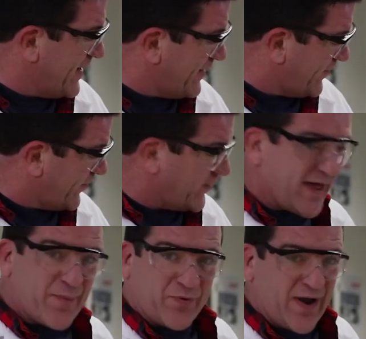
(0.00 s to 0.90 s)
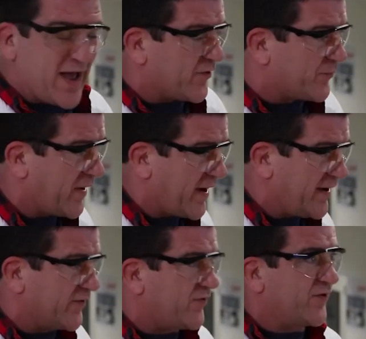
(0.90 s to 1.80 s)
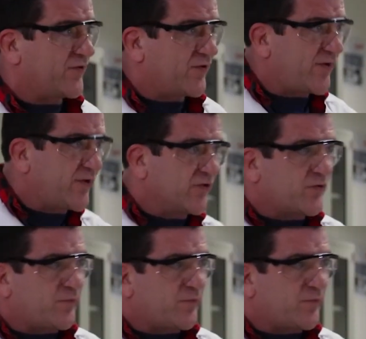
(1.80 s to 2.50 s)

we got this little apparatus behind us here. Is this like your